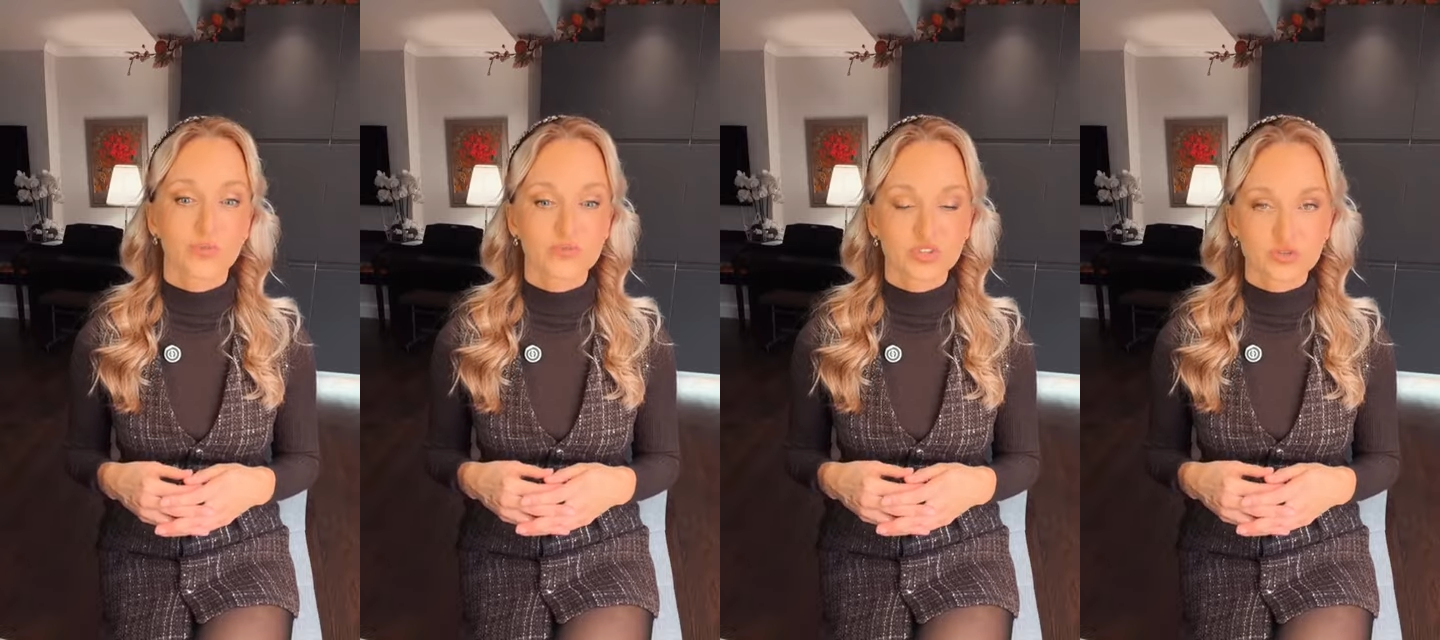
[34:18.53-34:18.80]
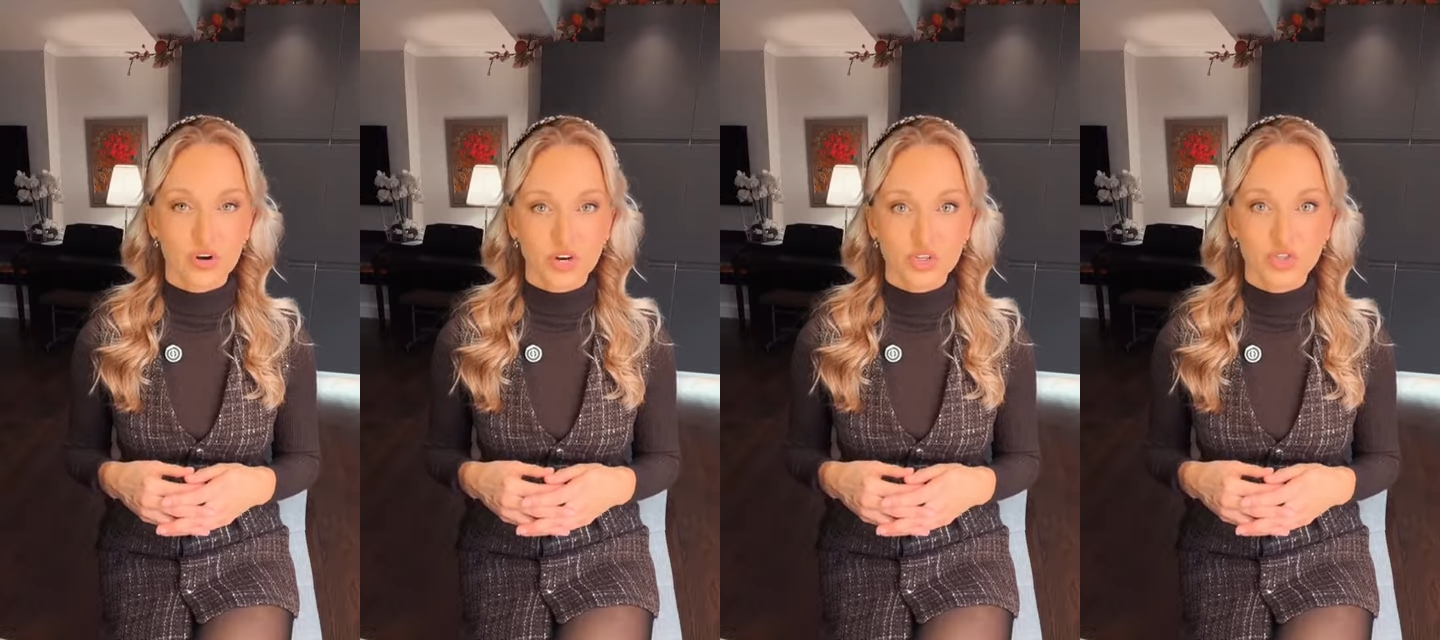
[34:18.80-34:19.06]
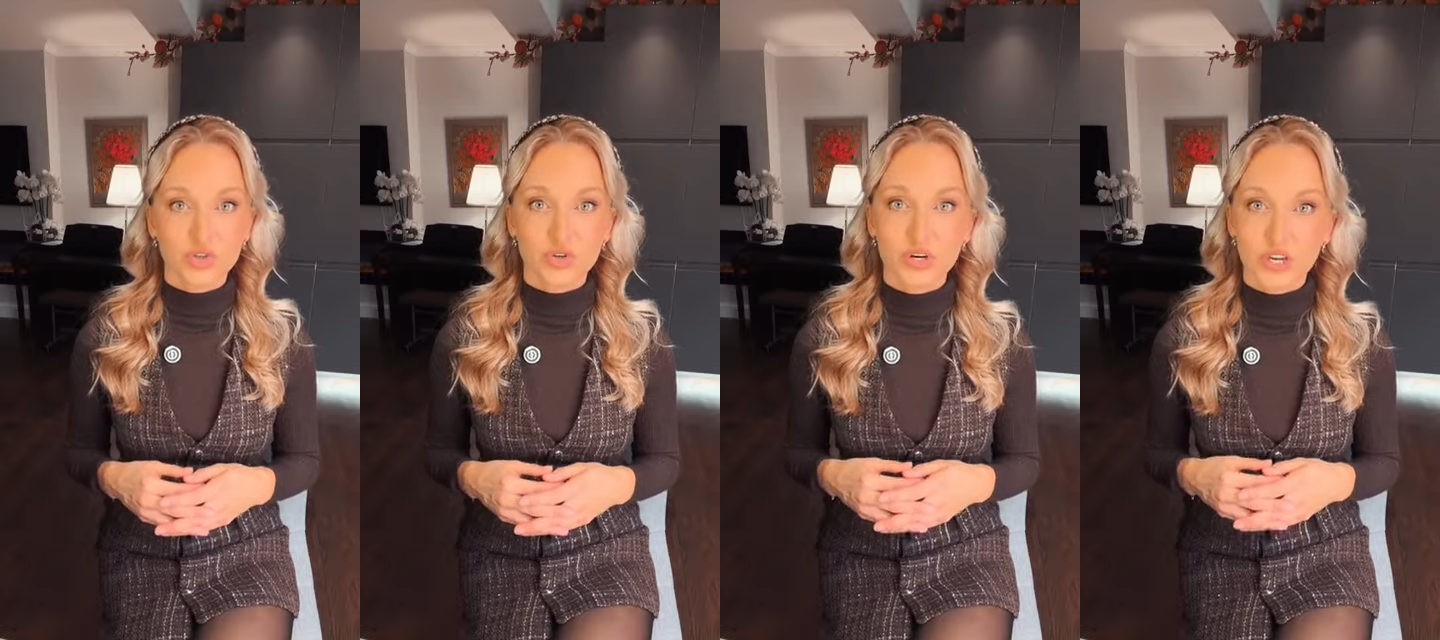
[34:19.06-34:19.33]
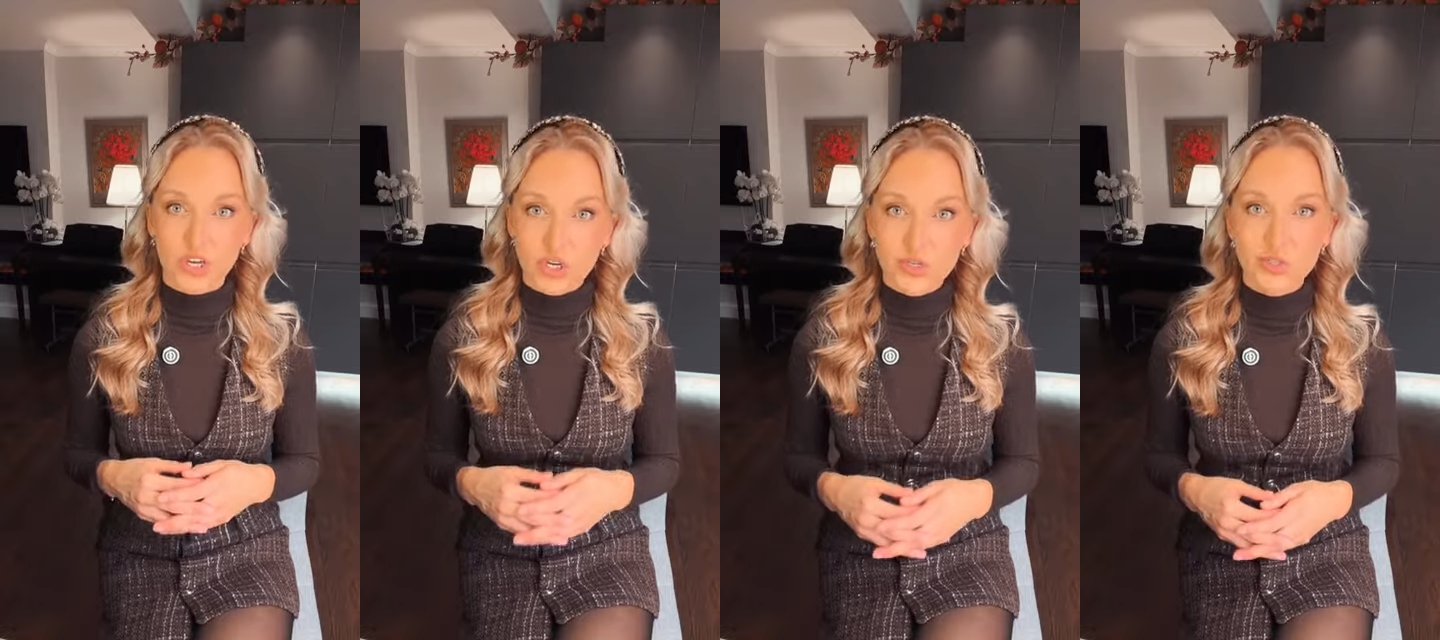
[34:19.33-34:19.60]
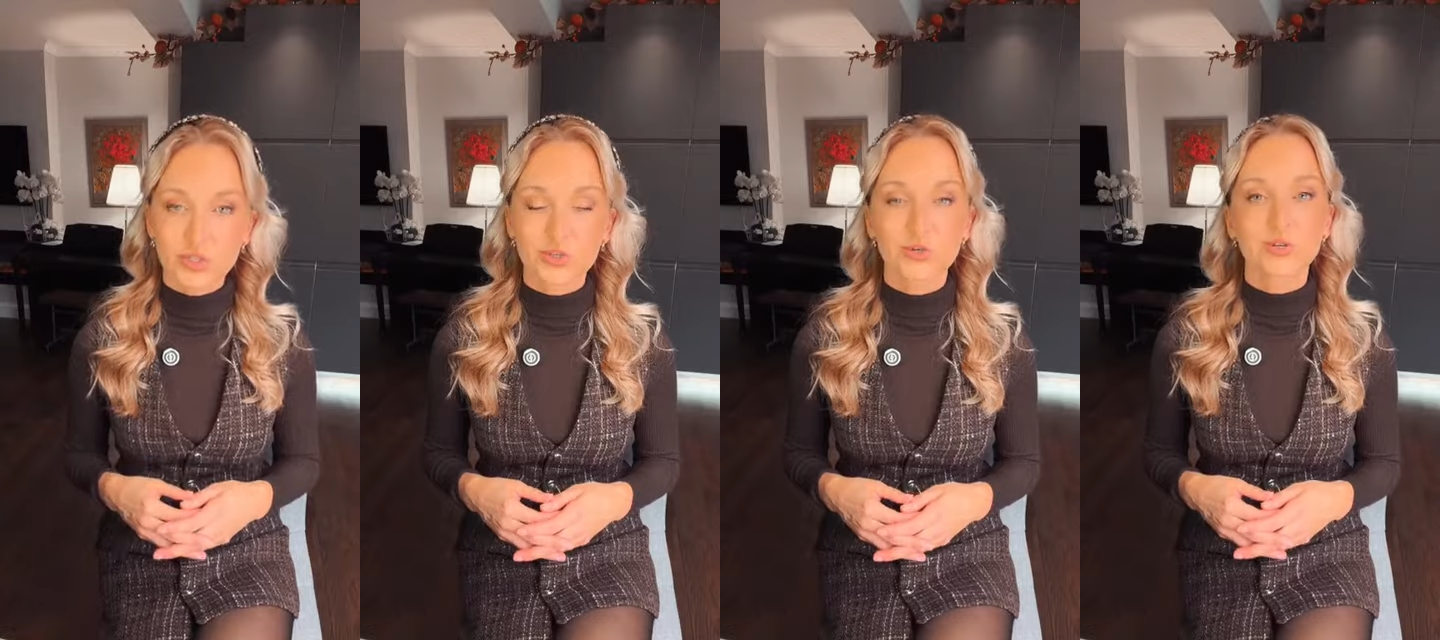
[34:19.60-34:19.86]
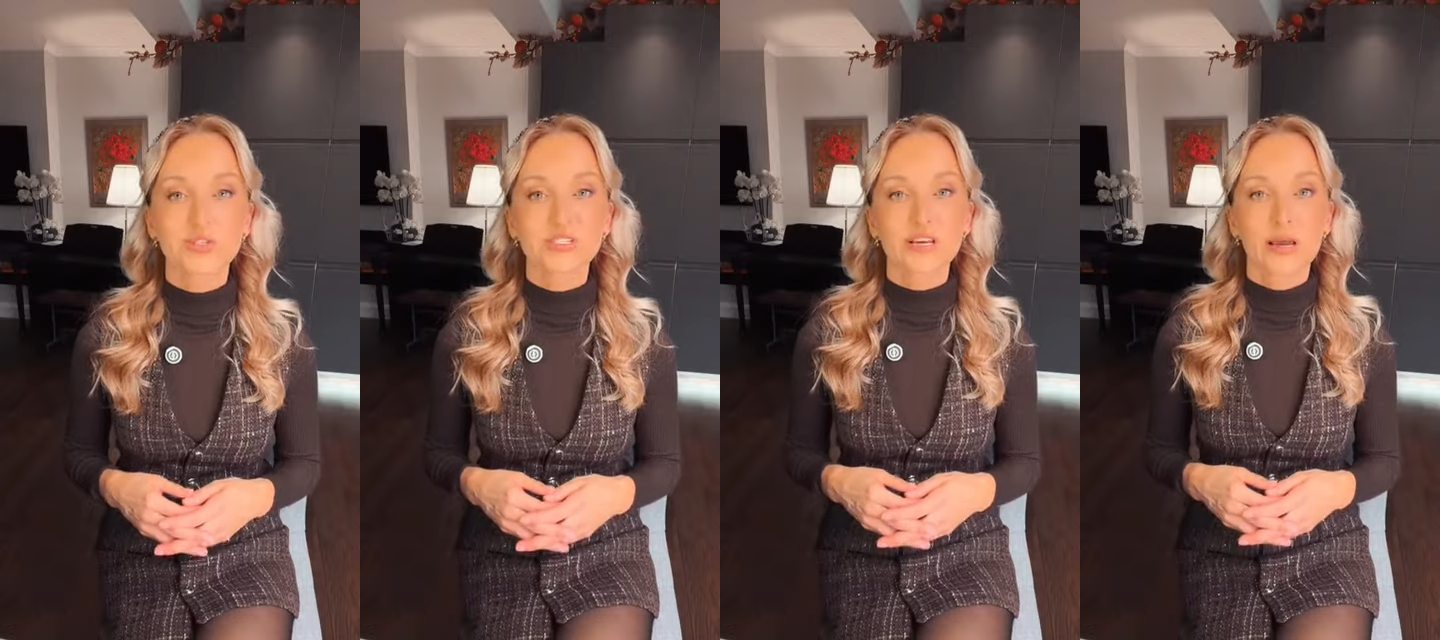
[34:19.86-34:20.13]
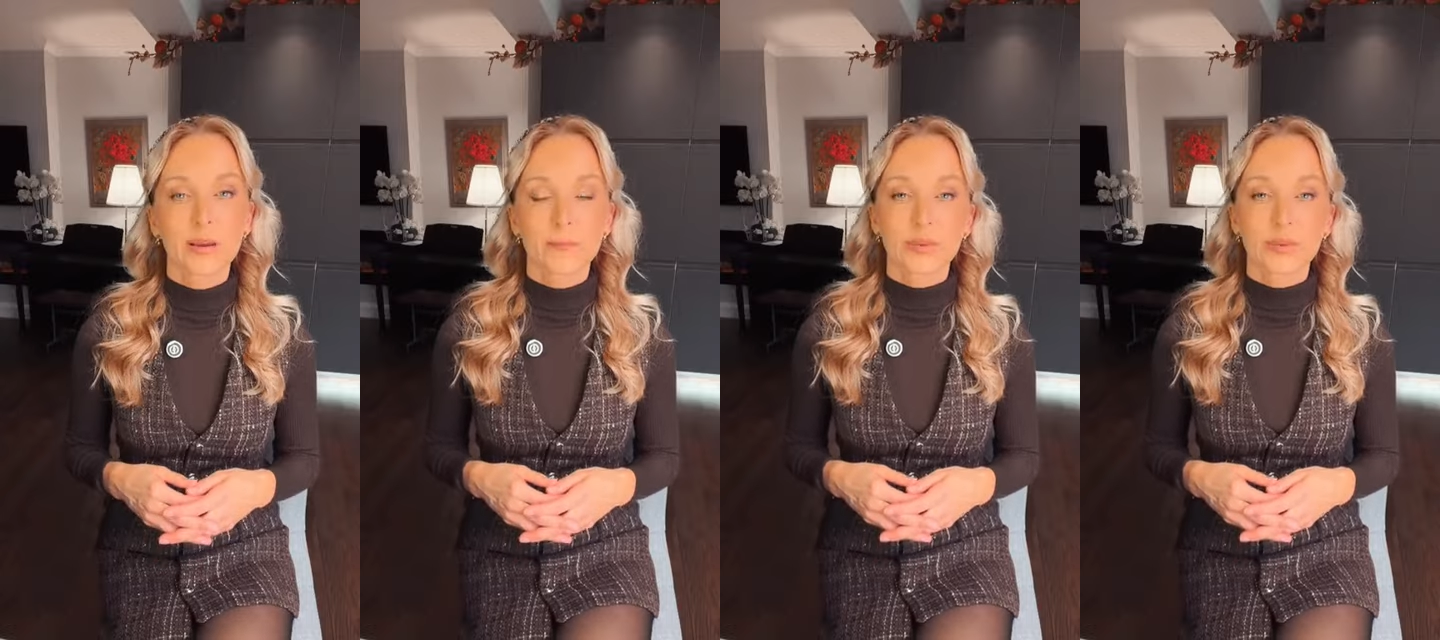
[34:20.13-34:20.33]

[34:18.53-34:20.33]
from structural issues,